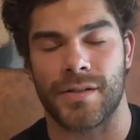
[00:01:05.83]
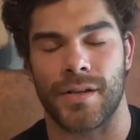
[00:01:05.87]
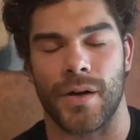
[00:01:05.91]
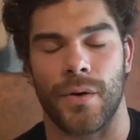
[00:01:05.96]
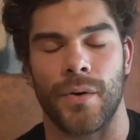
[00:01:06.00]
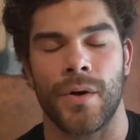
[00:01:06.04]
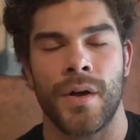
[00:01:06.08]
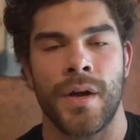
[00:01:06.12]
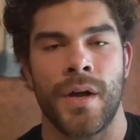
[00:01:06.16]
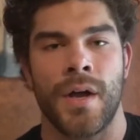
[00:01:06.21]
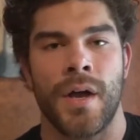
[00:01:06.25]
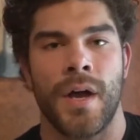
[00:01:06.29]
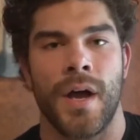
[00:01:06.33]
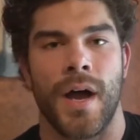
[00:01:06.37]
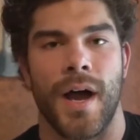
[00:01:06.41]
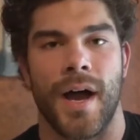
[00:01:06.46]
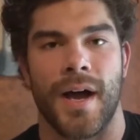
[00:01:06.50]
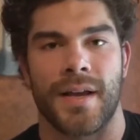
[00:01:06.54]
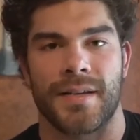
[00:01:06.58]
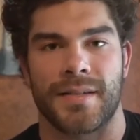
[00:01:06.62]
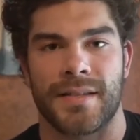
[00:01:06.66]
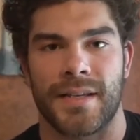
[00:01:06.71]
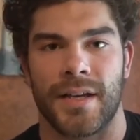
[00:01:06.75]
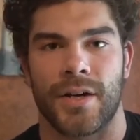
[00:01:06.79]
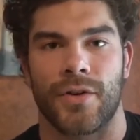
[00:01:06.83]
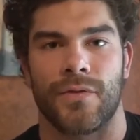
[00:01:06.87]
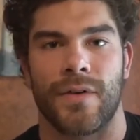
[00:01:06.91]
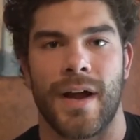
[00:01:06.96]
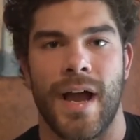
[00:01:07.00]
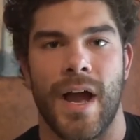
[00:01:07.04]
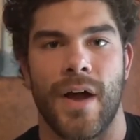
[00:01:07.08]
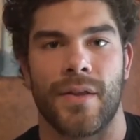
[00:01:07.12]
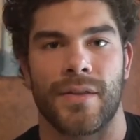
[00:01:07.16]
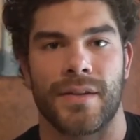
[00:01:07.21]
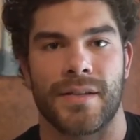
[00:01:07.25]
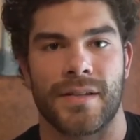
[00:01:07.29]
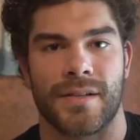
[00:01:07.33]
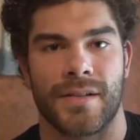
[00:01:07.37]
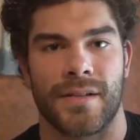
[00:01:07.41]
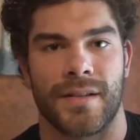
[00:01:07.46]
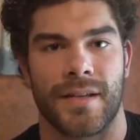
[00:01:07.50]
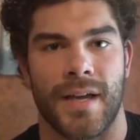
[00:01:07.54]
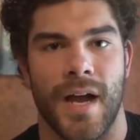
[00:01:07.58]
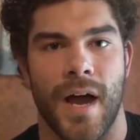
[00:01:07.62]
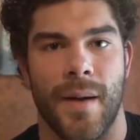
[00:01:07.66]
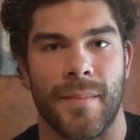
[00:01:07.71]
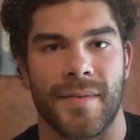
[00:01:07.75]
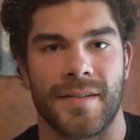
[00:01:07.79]
So uh, stick around, listen to
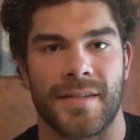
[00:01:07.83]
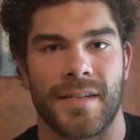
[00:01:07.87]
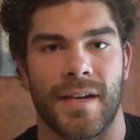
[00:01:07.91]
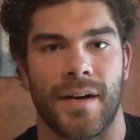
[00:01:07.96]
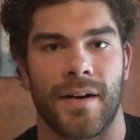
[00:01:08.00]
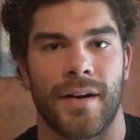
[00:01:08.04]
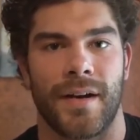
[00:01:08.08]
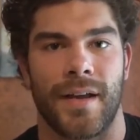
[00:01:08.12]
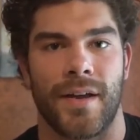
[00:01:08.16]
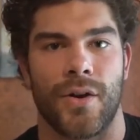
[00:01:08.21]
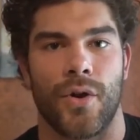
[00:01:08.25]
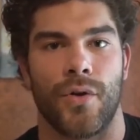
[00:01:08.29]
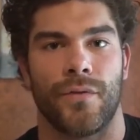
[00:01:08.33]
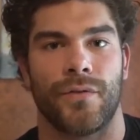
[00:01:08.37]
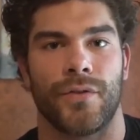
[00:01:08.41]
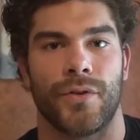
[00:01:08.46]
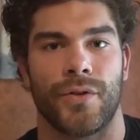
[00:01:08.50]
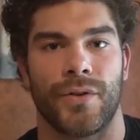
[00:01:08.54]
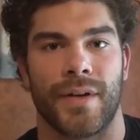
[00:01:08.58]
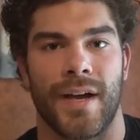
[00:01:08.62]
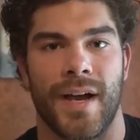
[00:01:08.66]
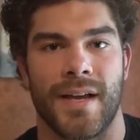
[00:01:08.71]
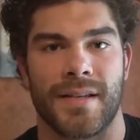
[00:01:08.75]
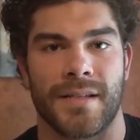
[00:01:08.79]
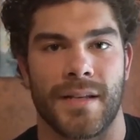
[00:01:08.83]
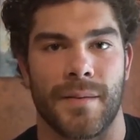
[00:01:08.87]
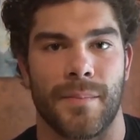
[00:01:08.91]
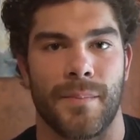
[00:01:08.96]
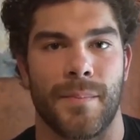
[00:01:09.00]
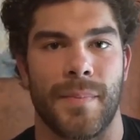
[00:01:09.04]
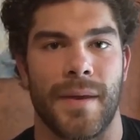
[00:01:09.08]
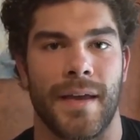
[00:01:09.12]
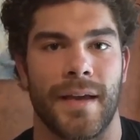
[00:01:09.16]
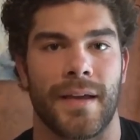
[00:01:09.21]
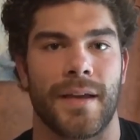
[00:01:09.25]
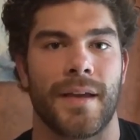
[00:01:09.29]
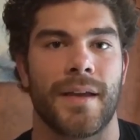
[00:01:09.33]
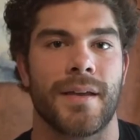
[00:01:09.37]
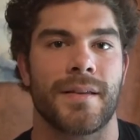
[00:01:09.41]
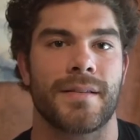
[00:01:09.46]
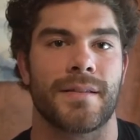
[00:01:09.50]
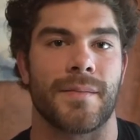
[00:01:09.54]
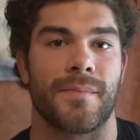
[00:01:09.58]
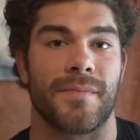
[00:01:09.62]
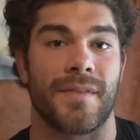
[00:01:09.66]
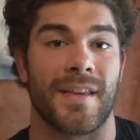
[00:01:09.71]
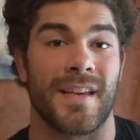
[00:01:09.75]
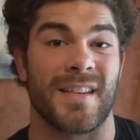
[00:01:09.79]
the commentary, and hopefully you guys can pick
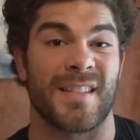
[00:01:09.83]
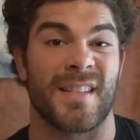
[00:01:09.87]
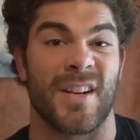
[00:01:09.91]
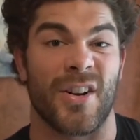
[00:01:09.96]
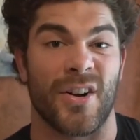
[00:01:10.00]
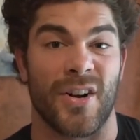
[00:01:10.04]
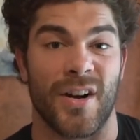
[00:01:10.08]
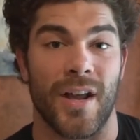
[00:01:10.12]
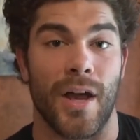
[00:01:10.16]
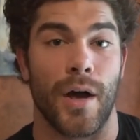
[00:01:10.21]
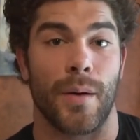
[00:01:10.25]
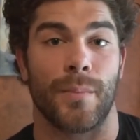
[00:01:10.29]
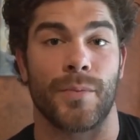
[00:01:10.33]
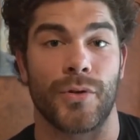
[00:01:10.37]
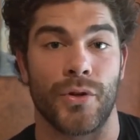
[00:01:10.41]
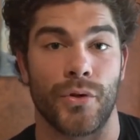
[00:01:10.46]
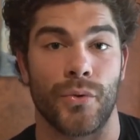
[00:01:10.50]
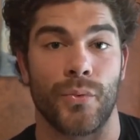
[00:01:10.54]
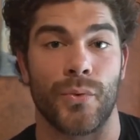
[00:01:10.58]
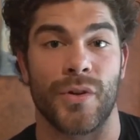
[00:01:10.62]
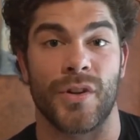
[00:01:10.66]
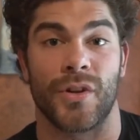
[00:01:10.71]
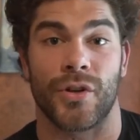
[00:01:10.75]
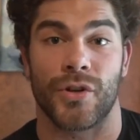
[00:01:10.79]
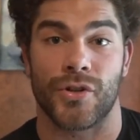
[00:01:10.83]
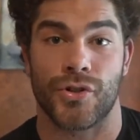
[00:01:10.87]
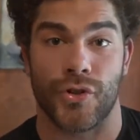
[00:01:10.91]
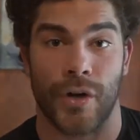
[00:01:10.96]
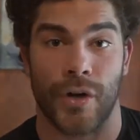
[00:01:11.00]
some things that are going to help you with your